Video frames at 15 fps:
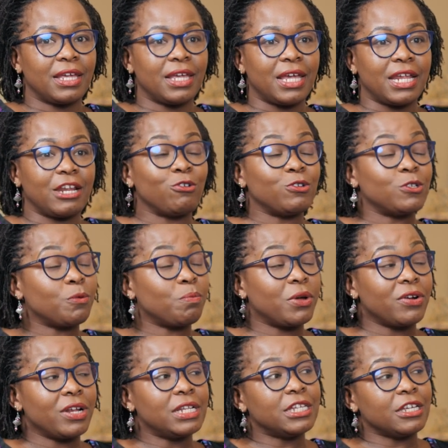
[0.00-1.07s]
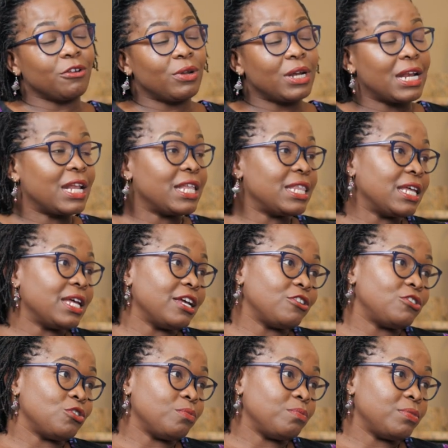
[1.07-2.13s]
And I was operating on another
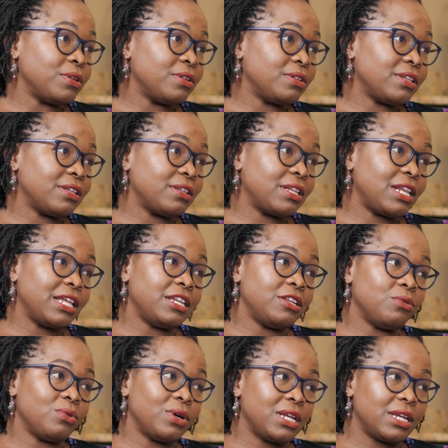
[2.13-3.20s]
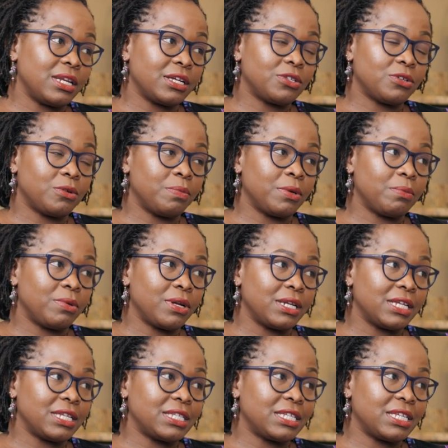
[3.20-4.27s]
ectopic, a lady who had an ectopic
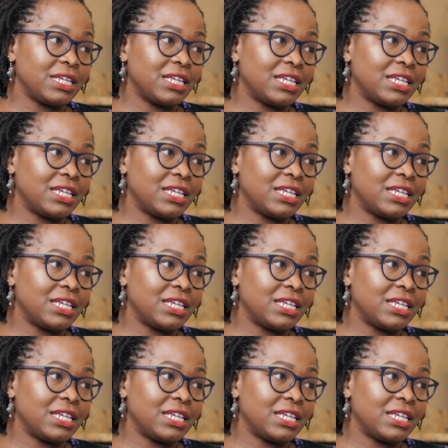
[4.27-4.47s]
pregnancy.